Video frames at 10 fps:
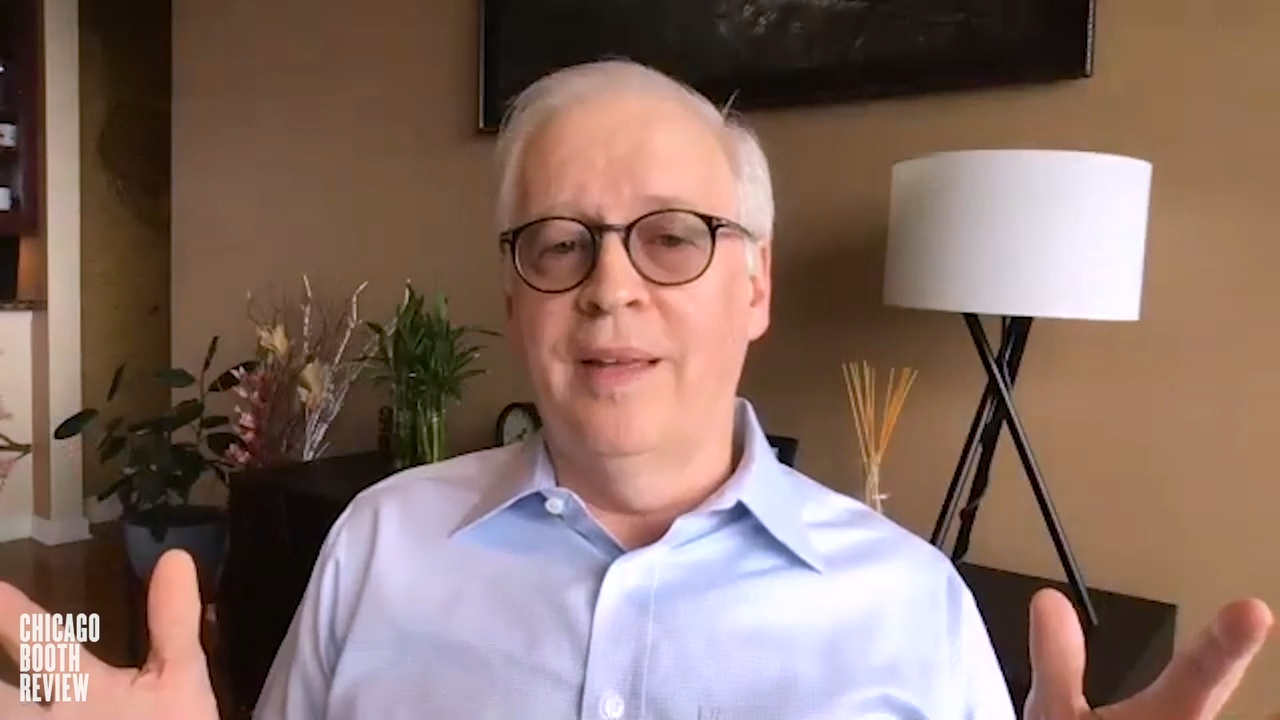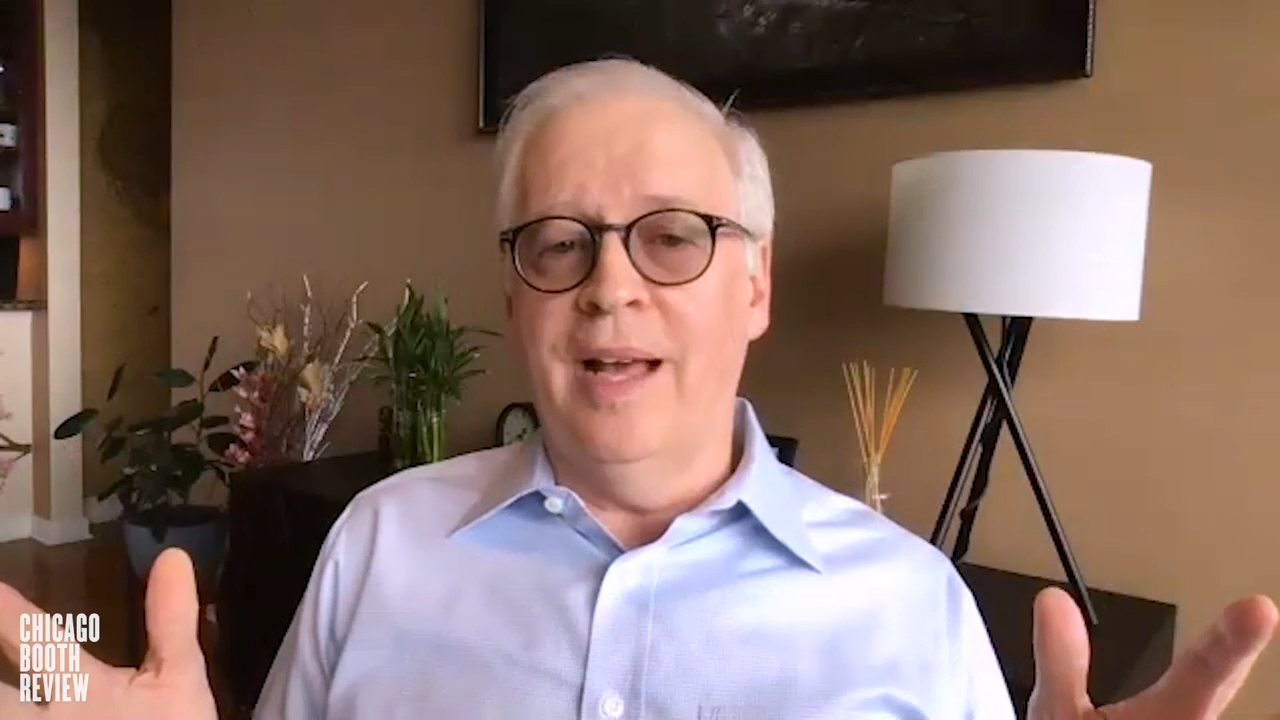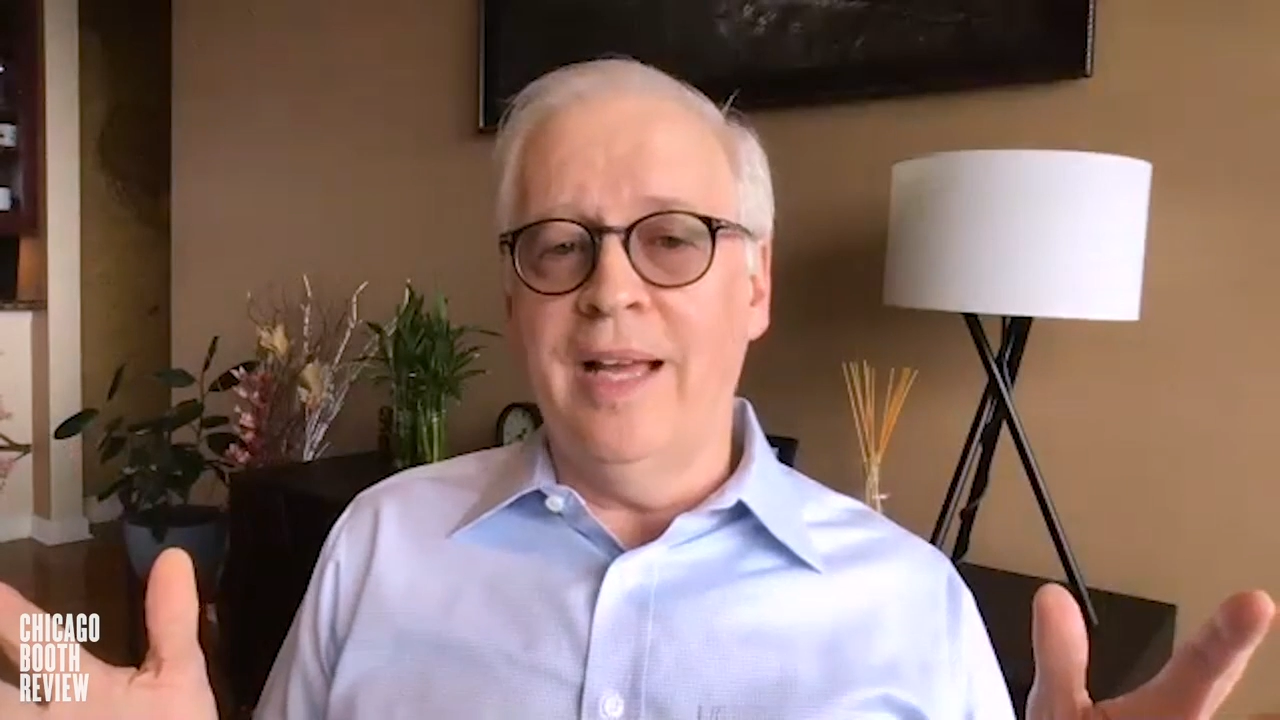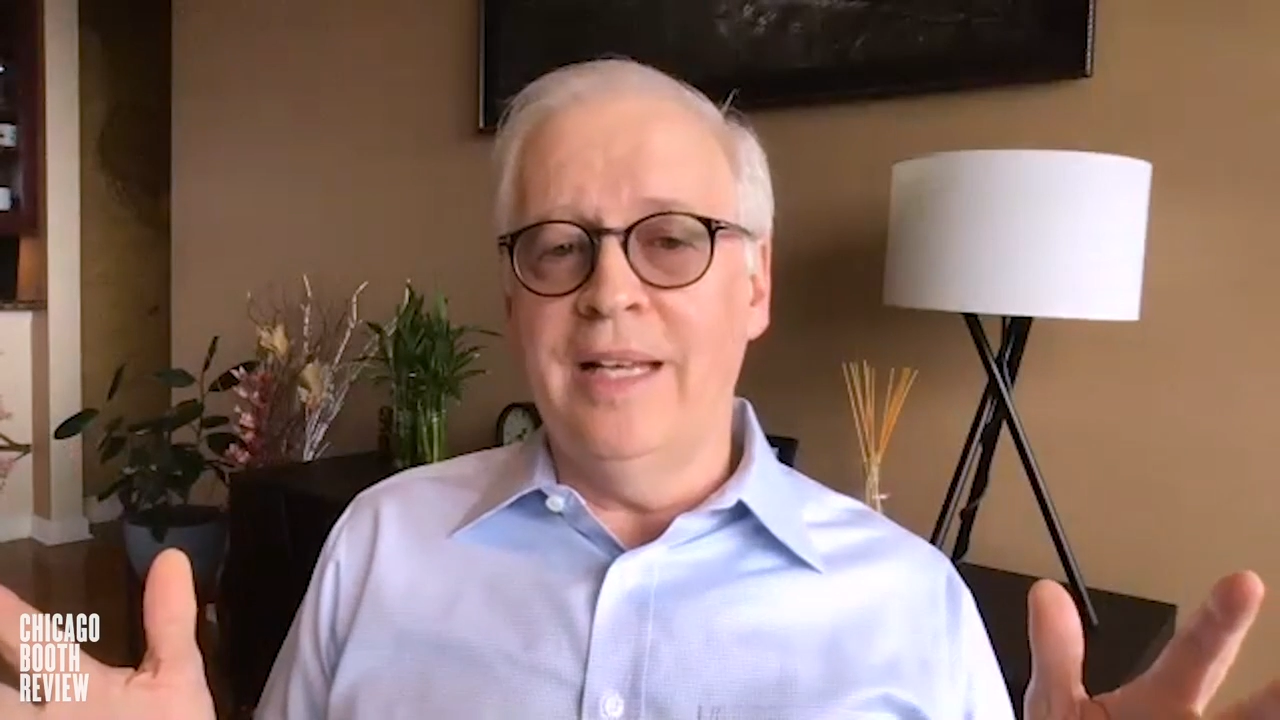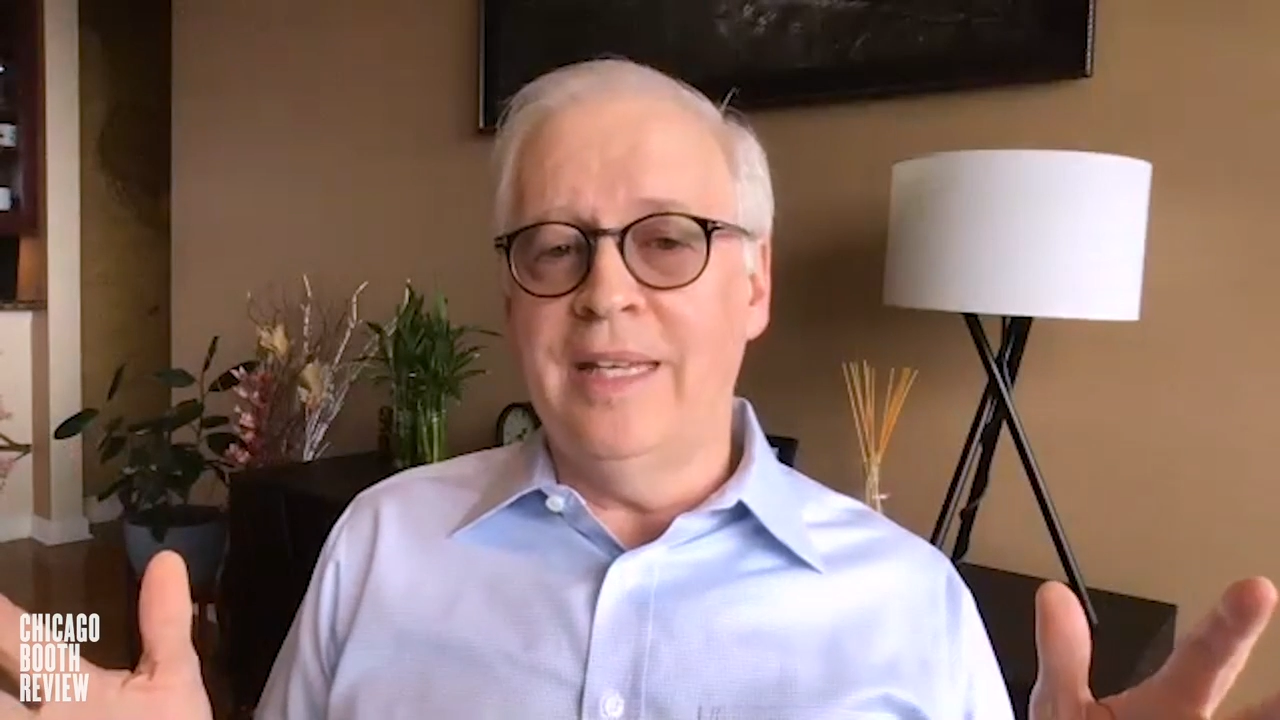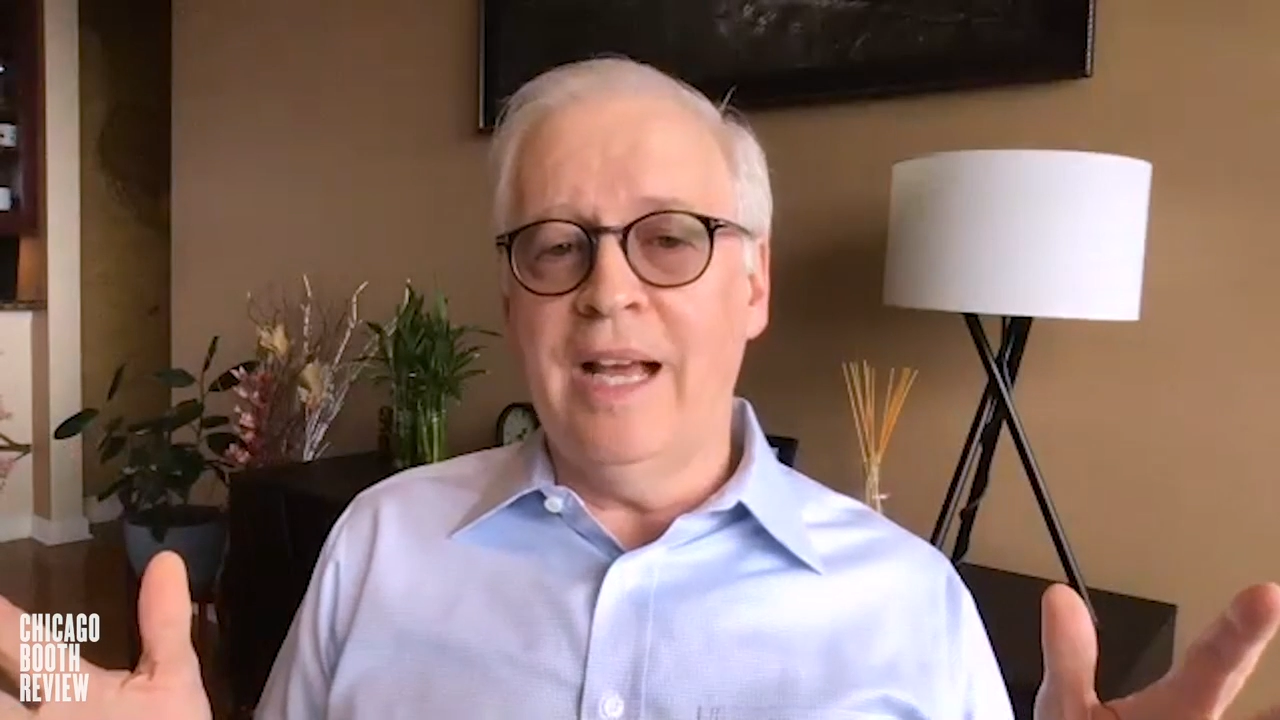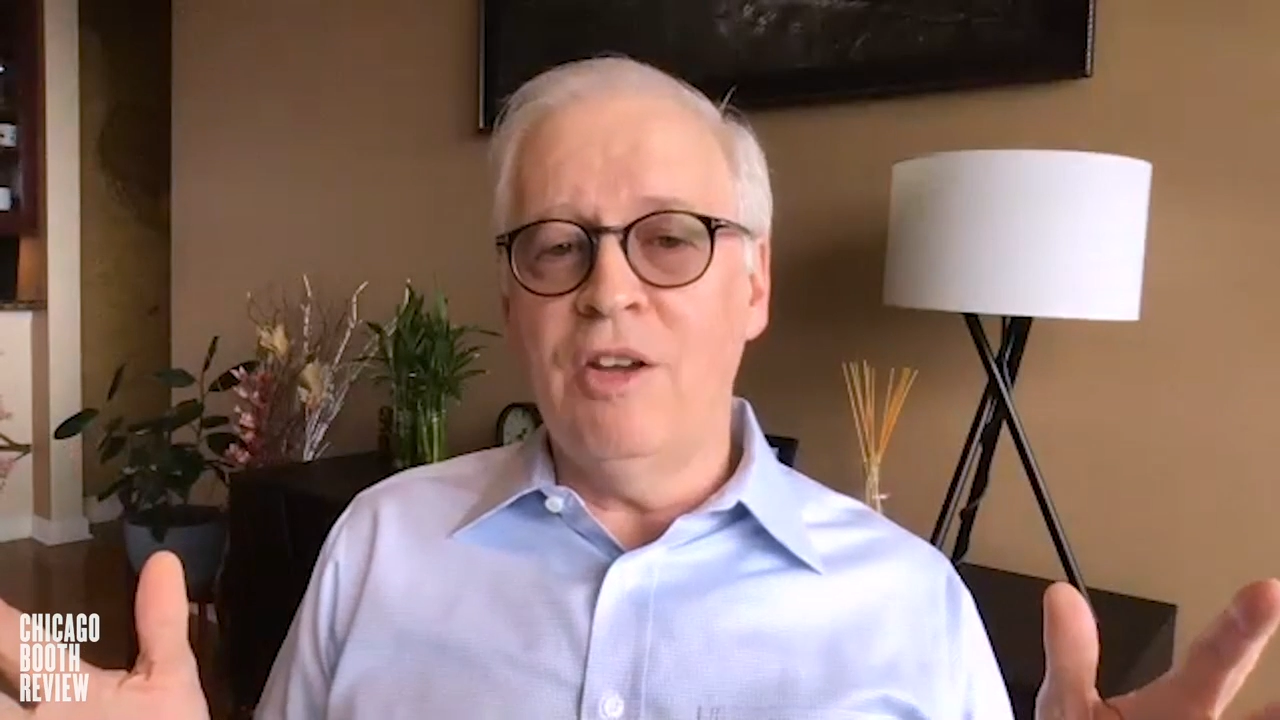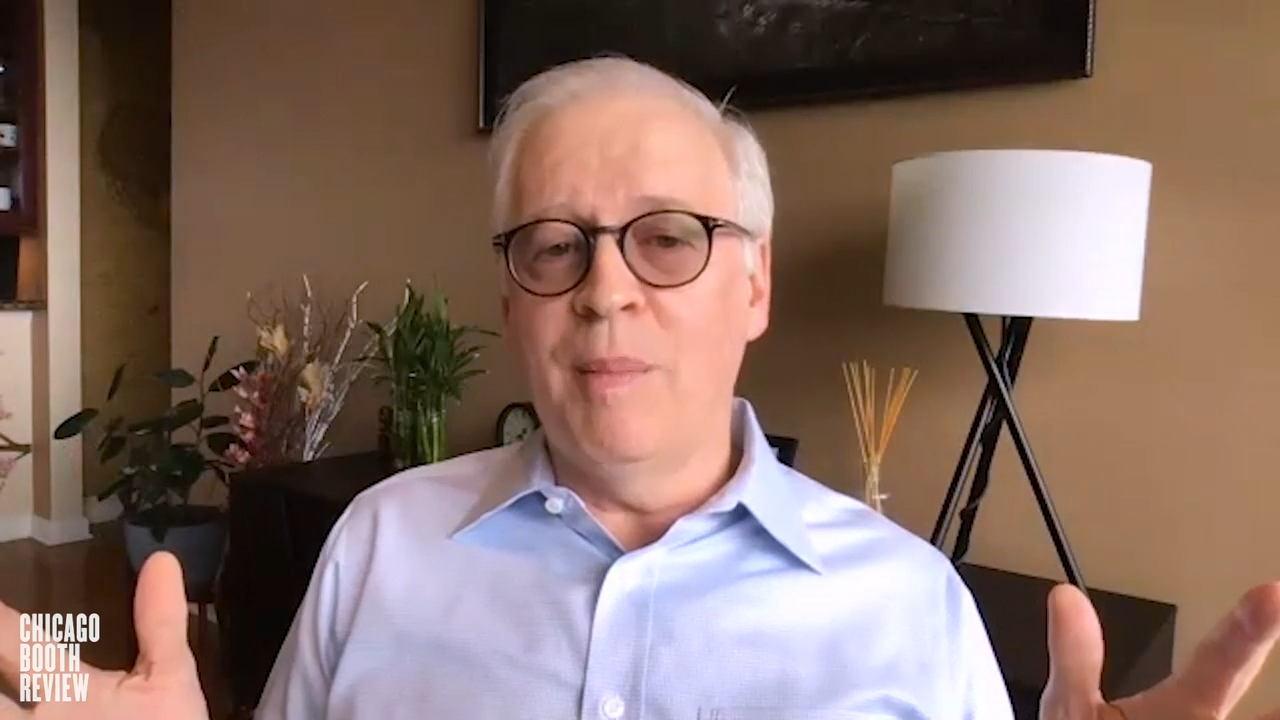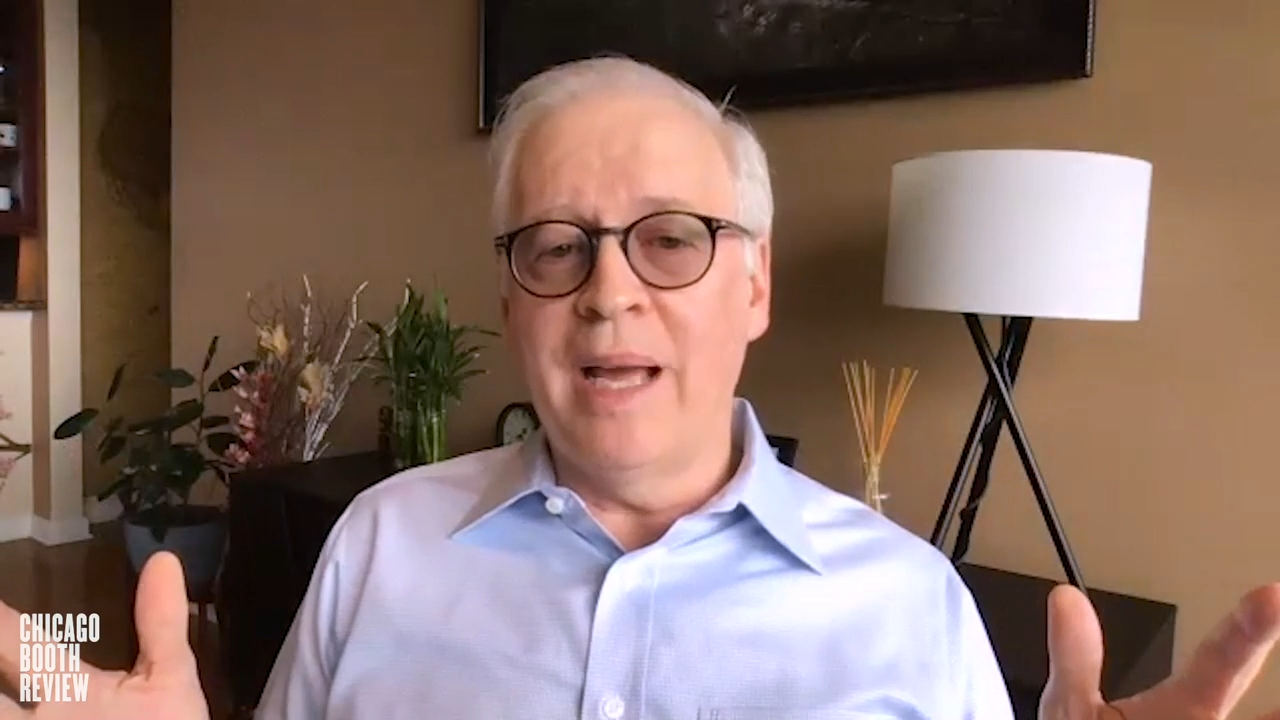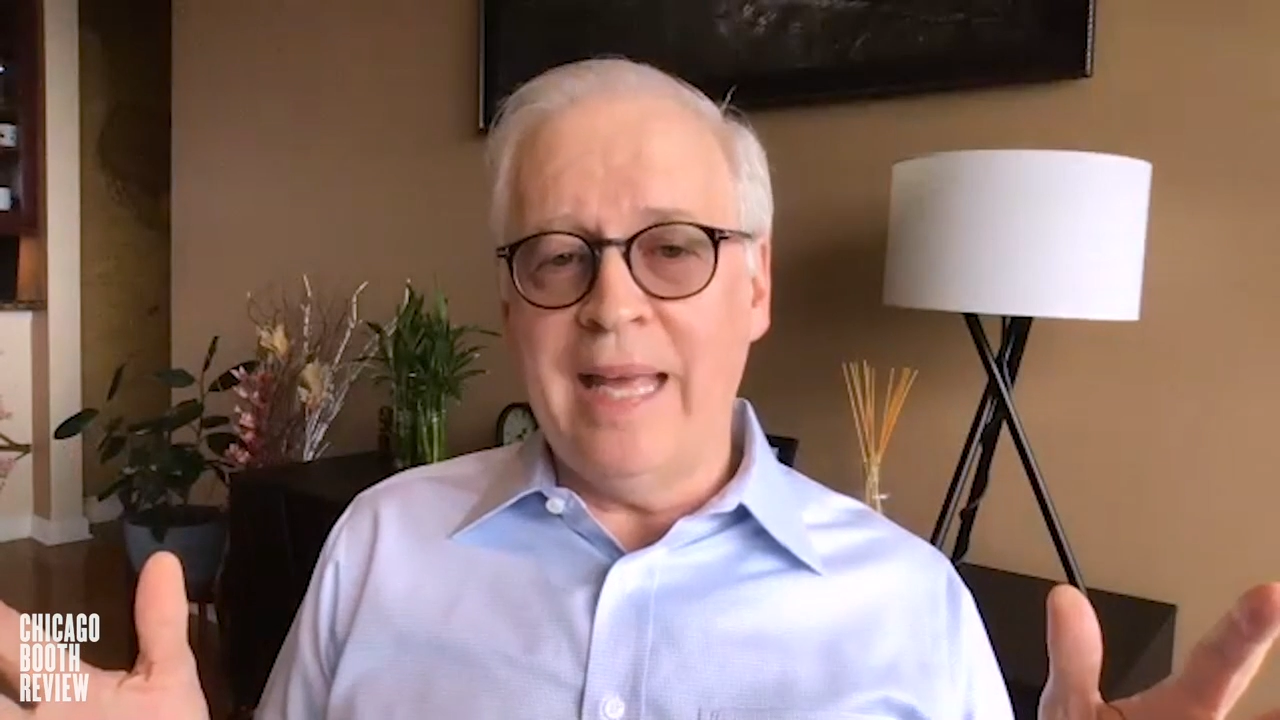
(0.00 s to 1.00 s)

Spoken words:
I can tell you my